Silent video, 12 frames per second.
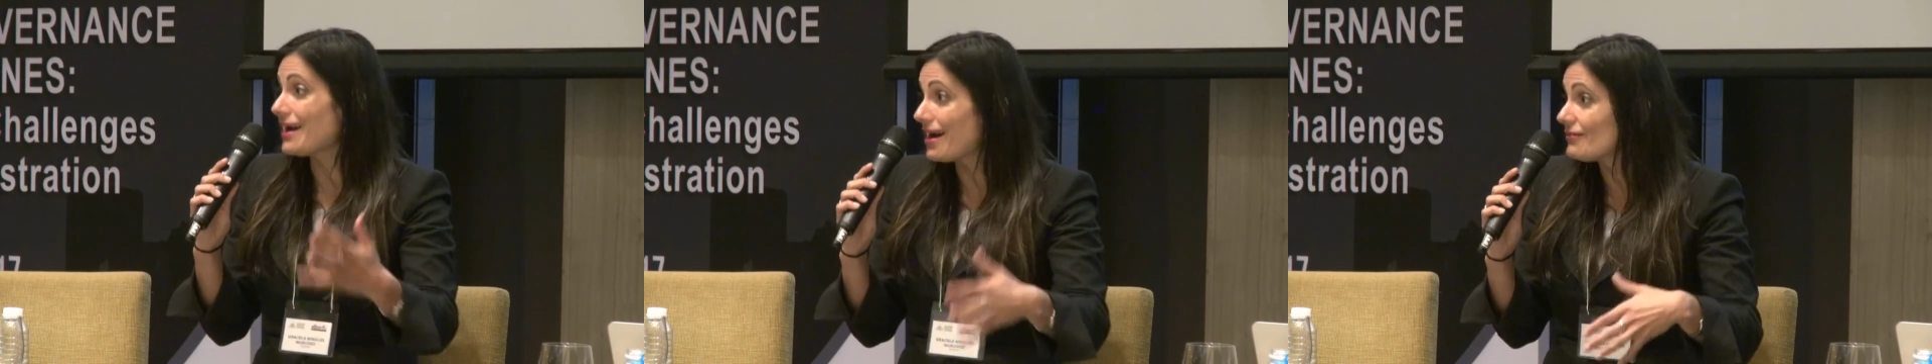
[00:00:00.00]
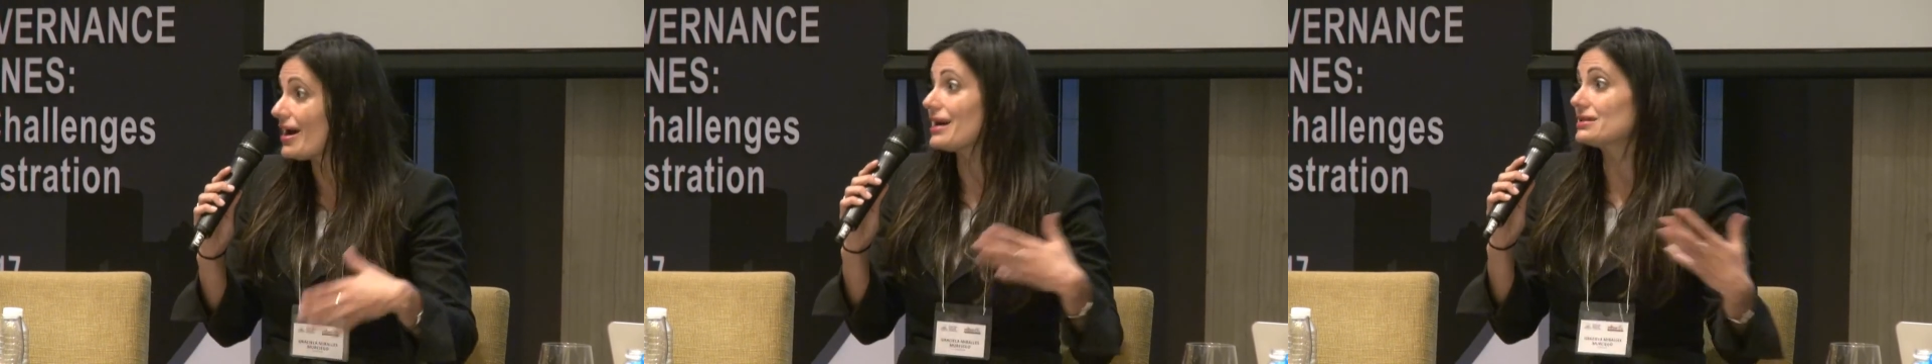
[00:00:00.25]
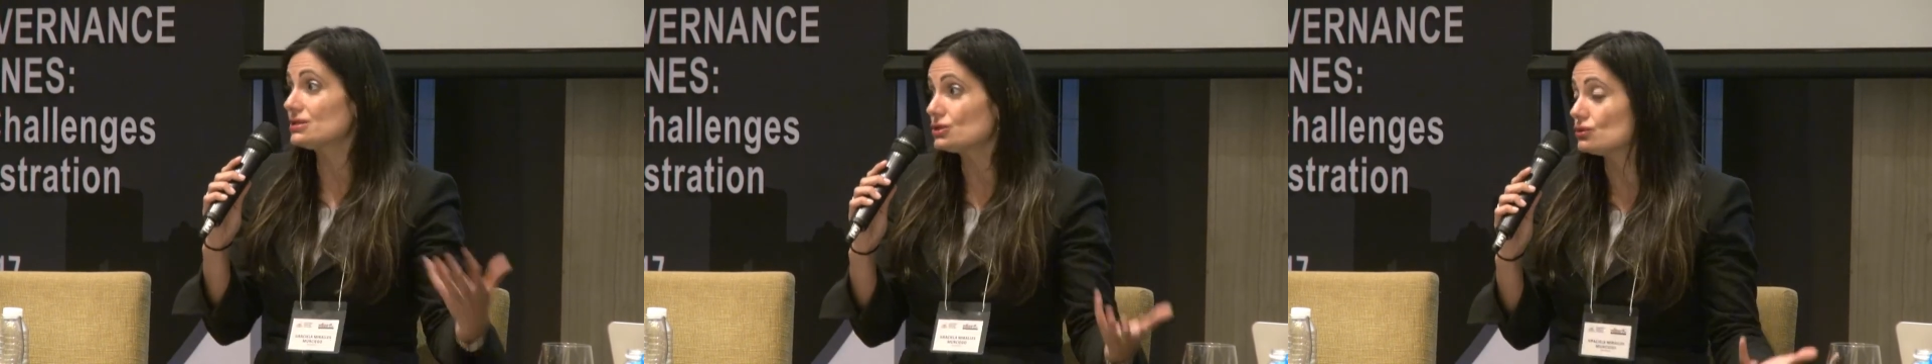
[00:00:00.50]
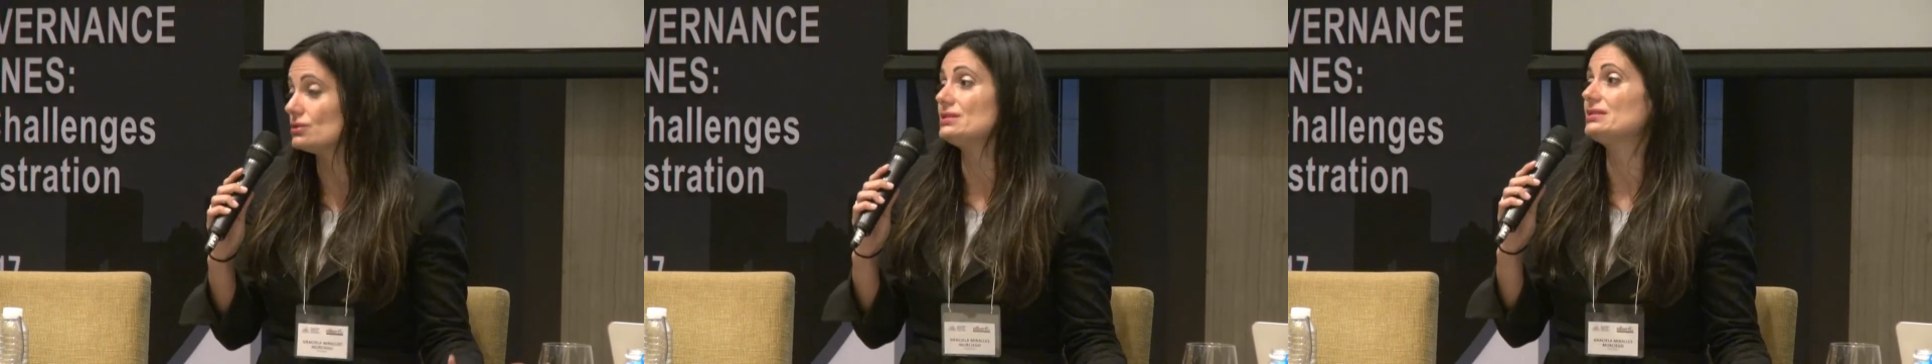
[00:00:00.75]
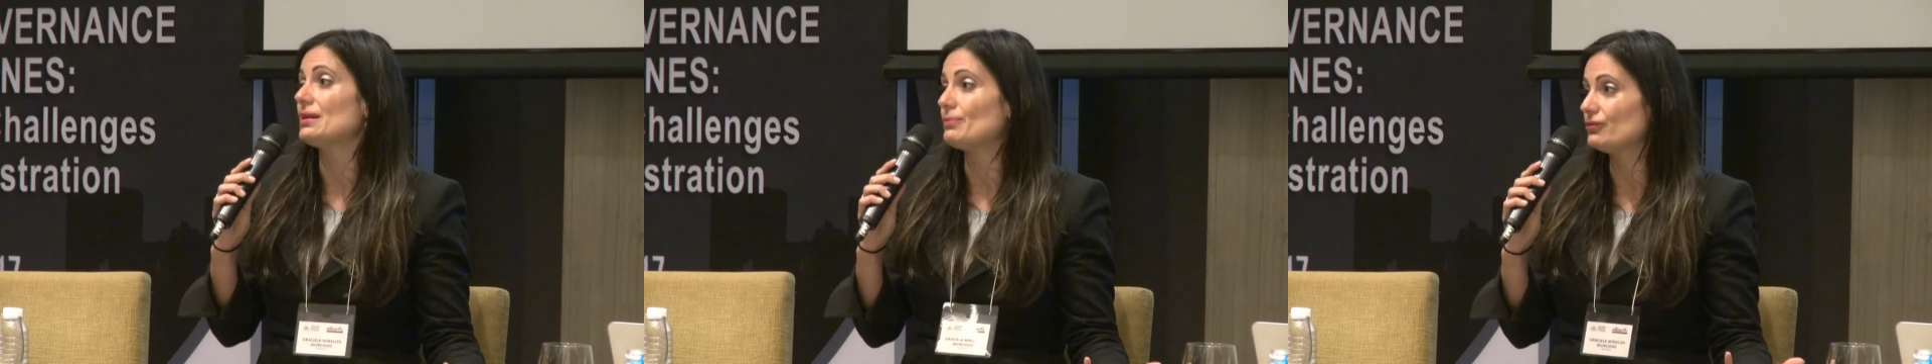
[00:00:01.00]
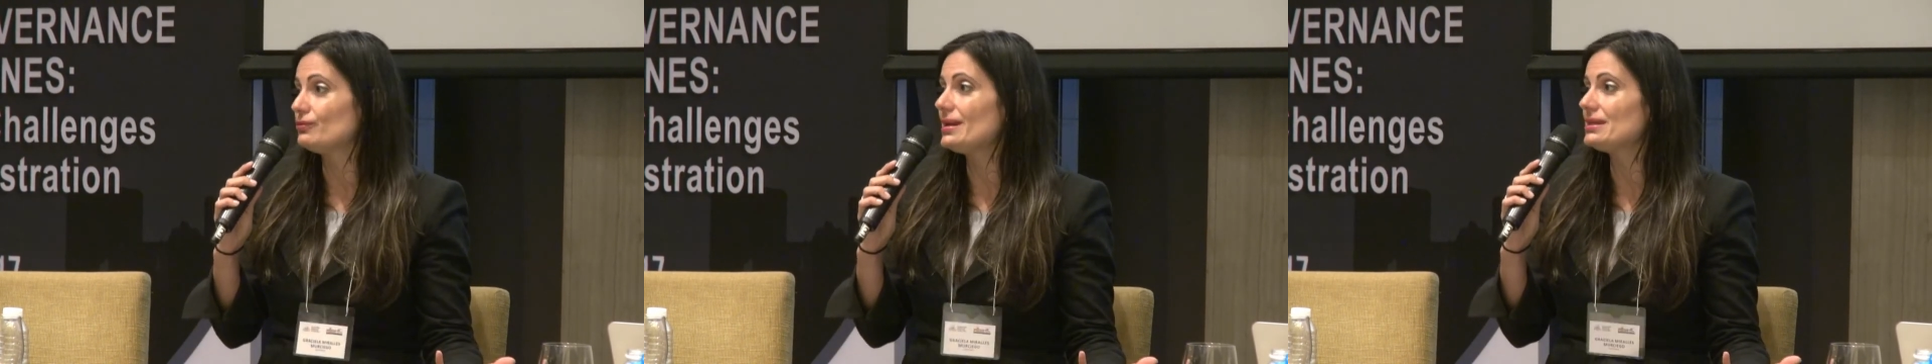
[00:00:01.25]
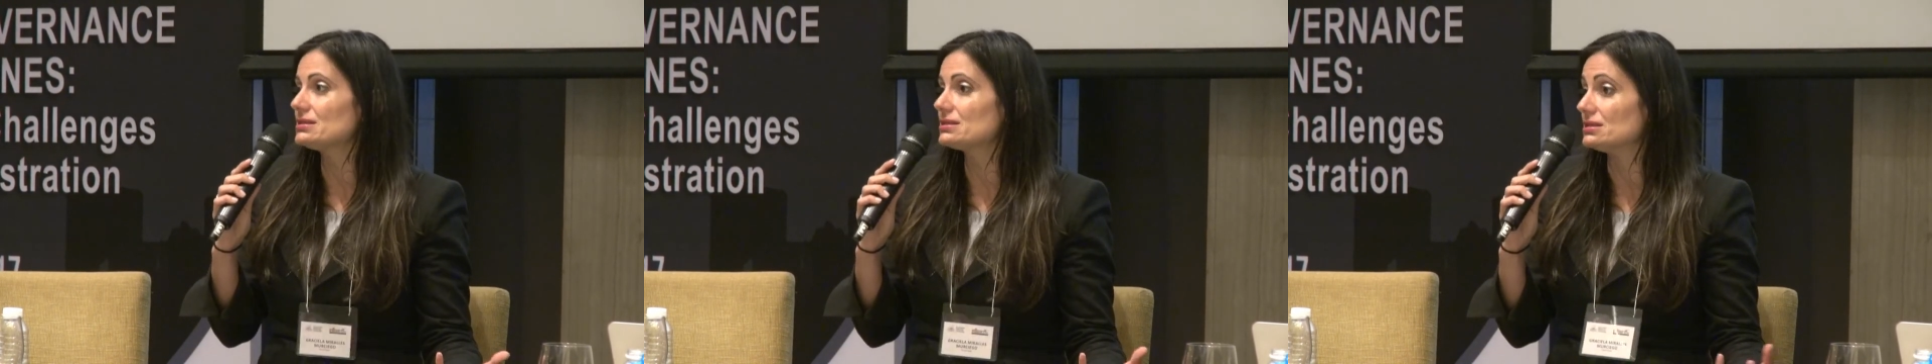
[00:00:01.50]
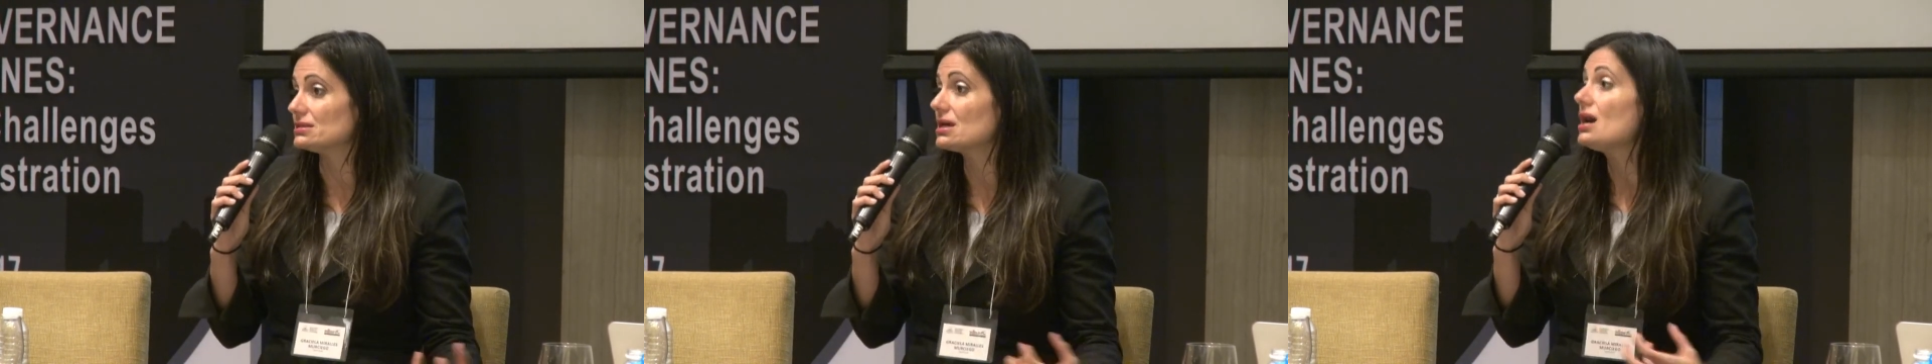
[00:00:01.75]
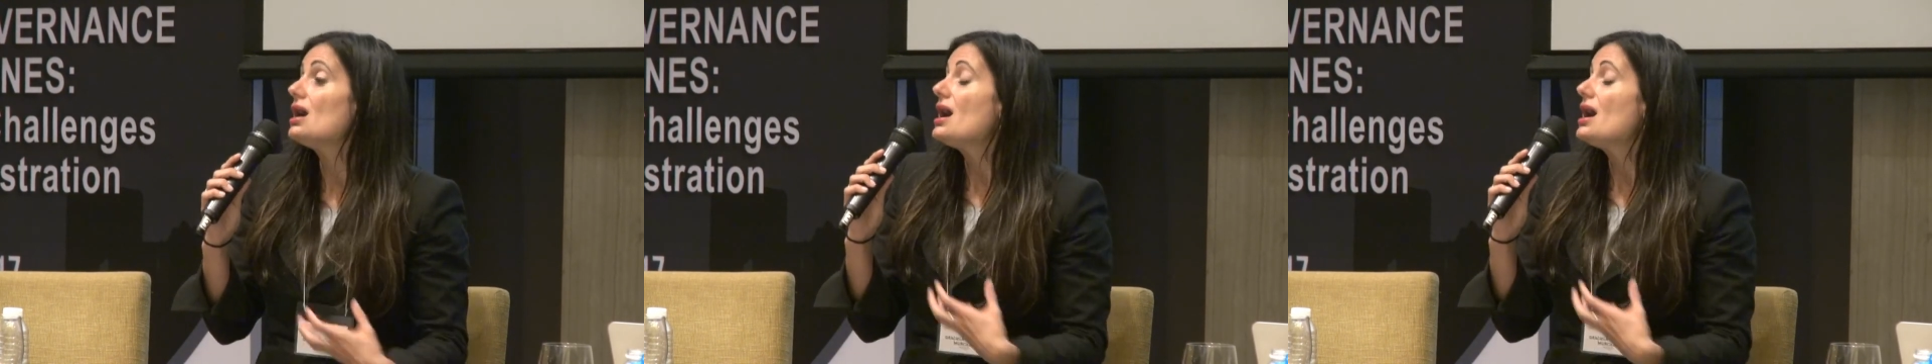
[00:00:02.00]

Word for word: have access to this type of medicines.